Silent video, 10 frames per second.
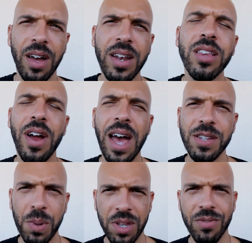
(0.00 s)
another
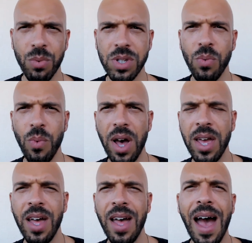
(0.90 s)
aspect of the reason
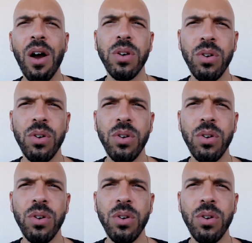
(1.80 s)
why our